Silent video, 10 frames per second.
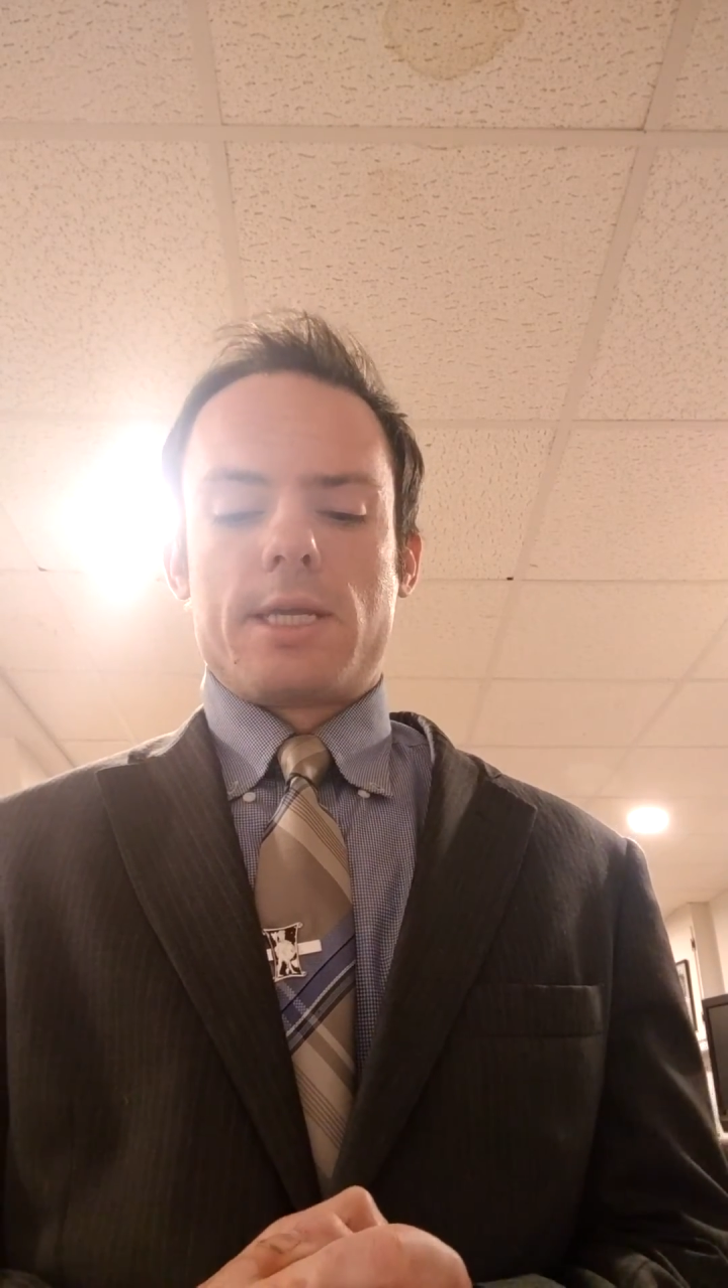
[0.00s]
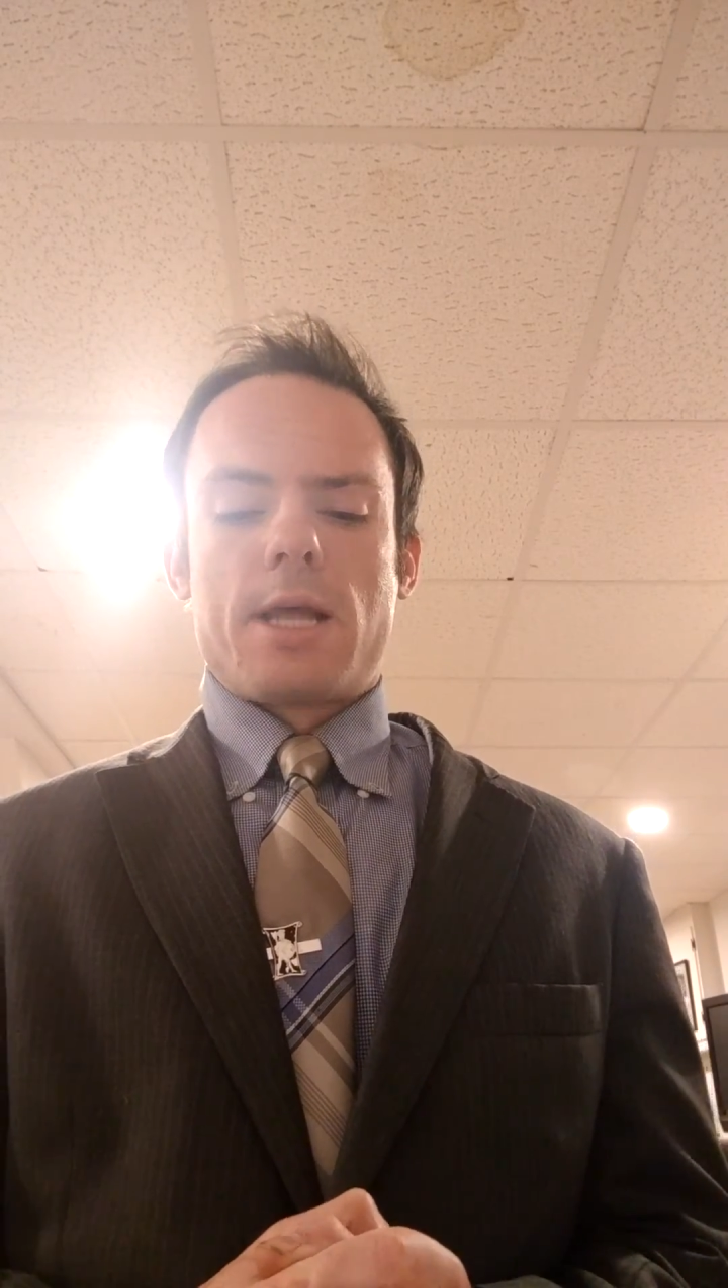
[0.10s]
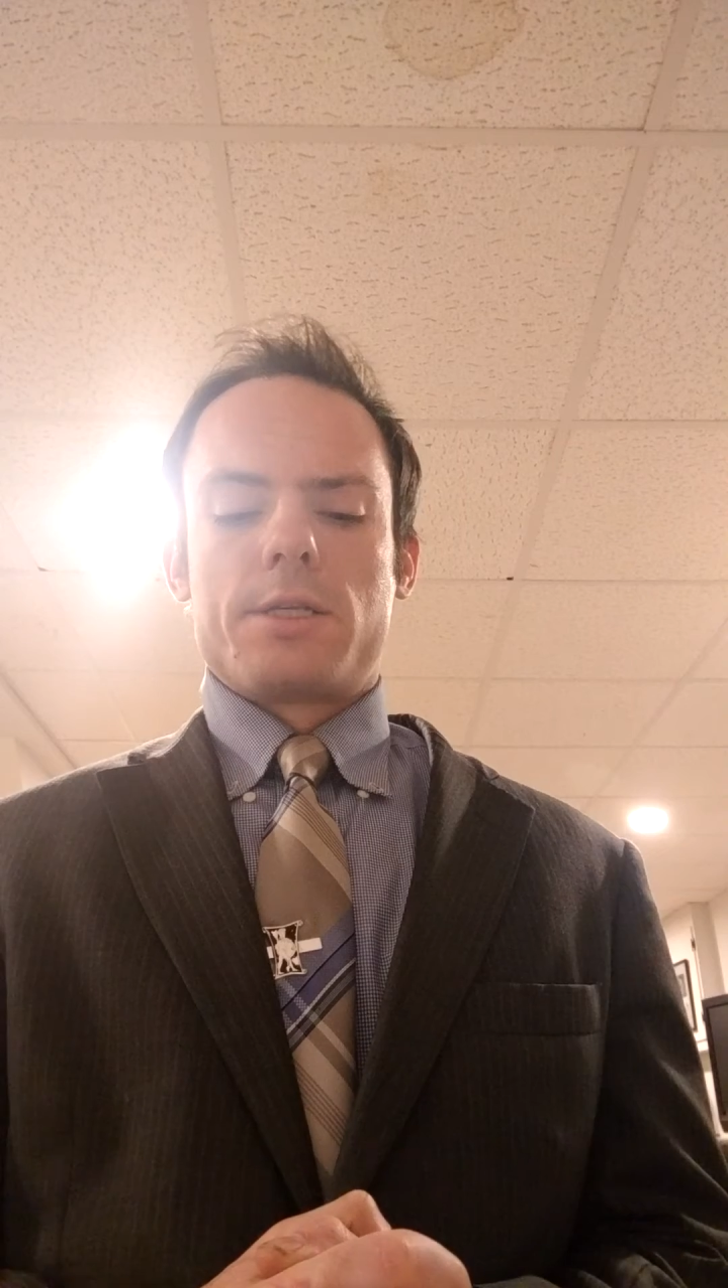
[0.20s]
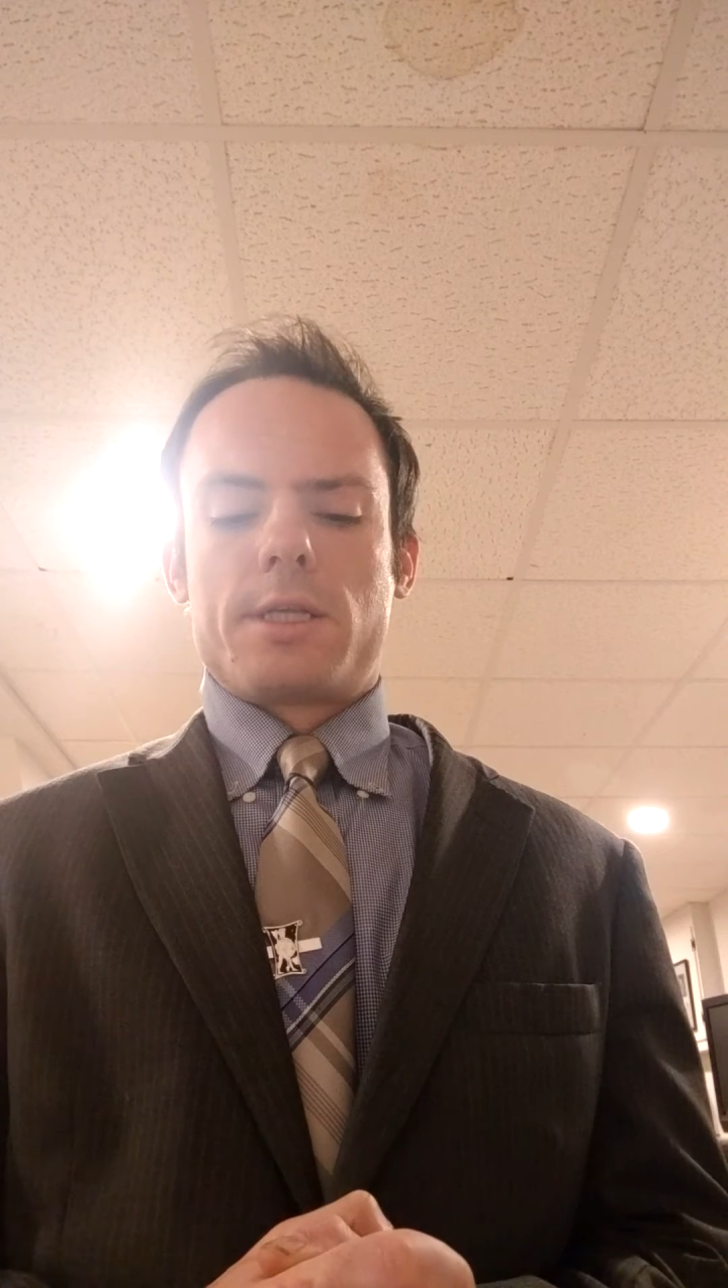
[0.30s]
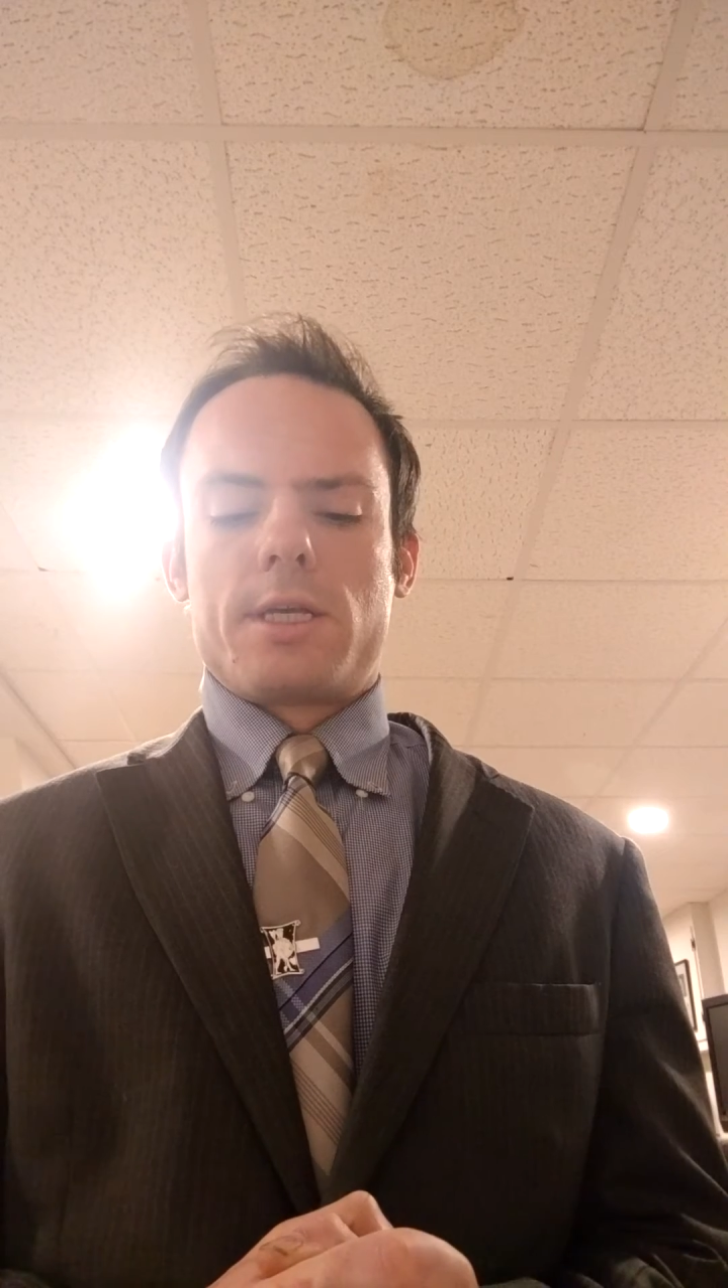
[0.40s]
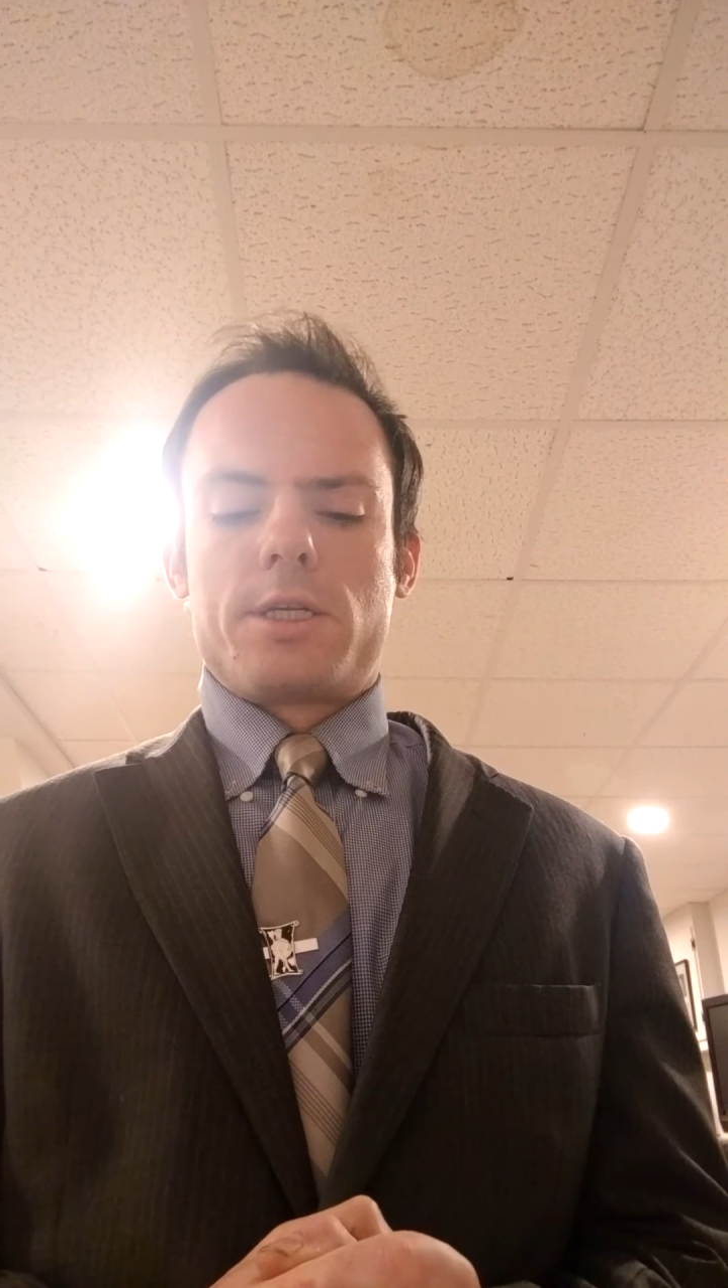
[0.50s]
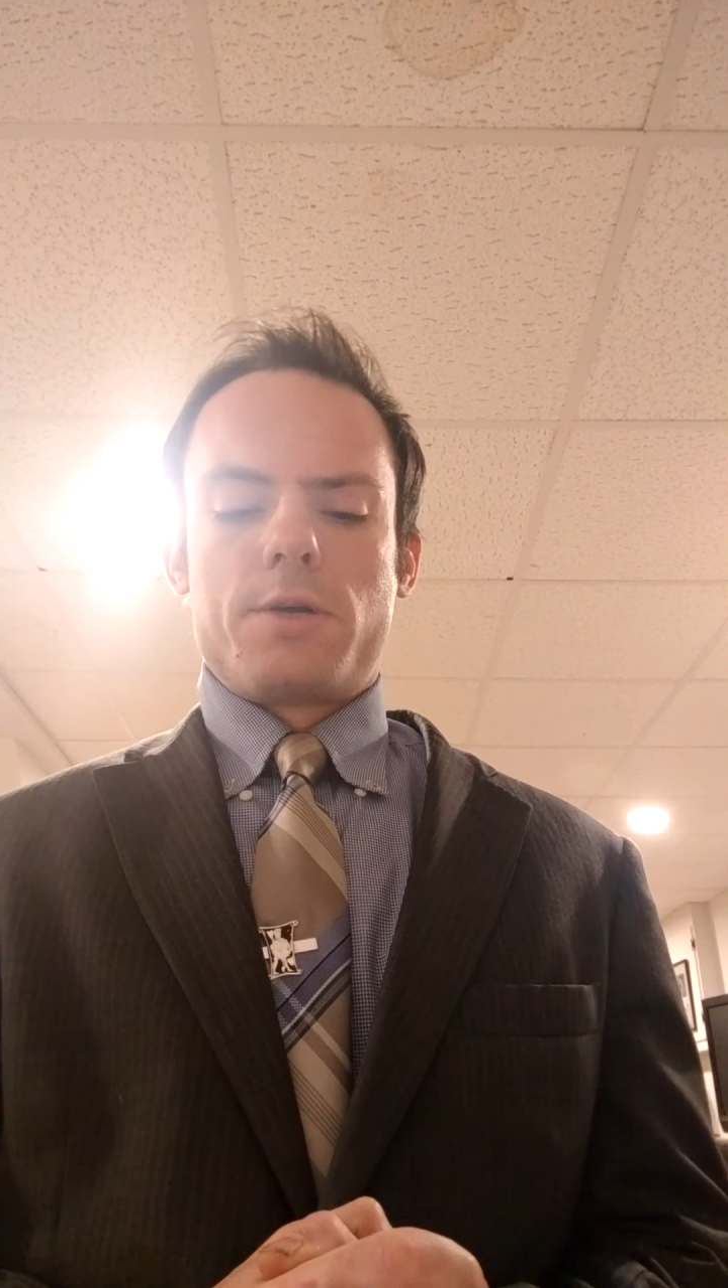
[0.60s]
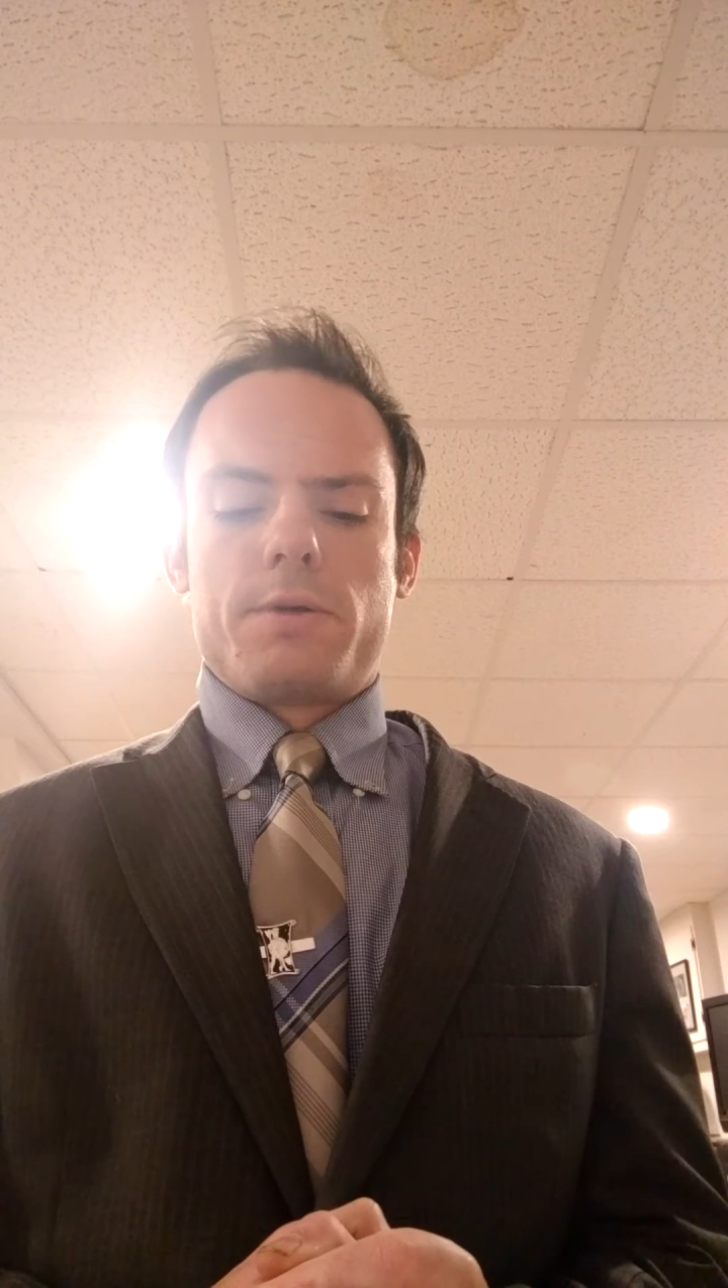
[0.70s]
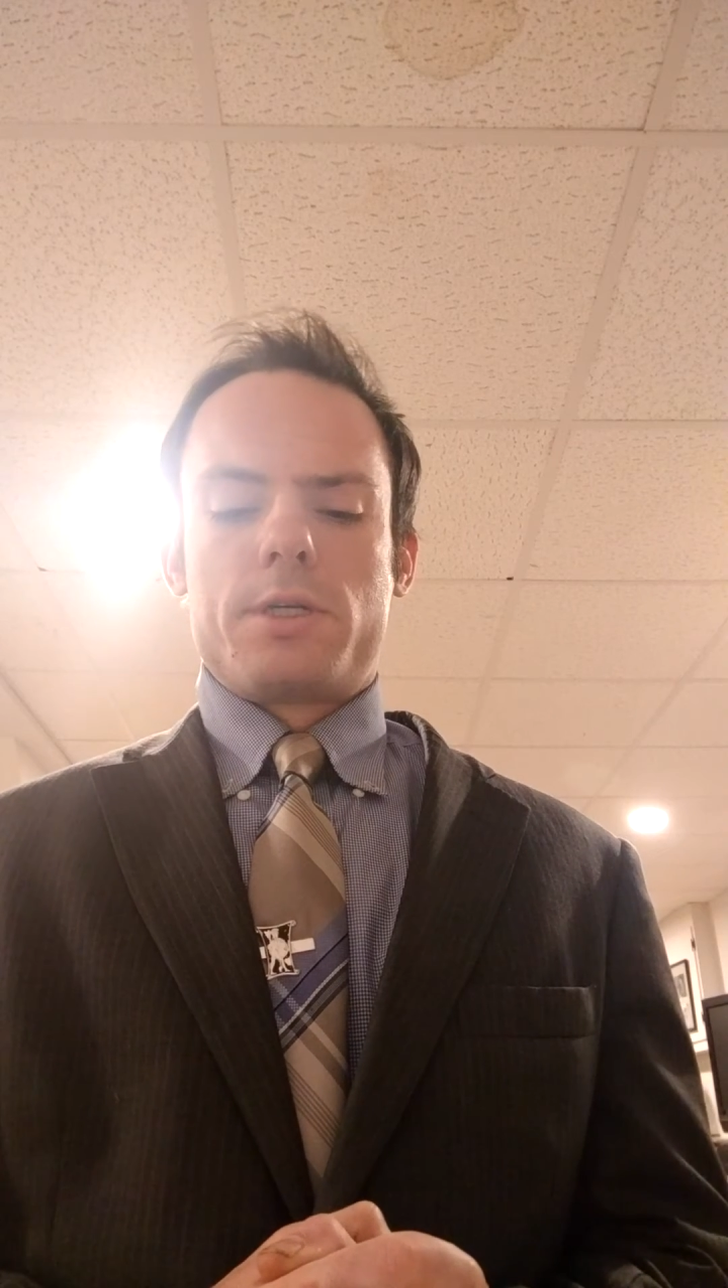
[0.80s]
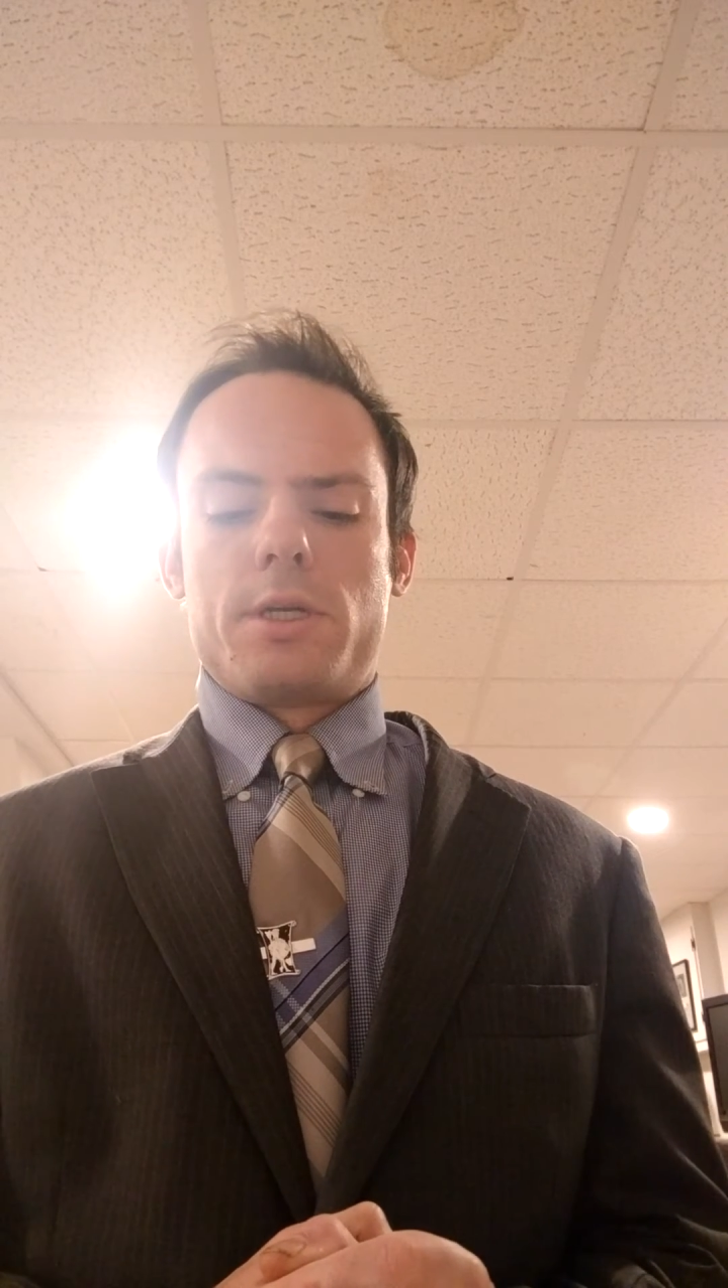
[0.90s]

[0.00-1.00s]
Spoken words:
tells this to his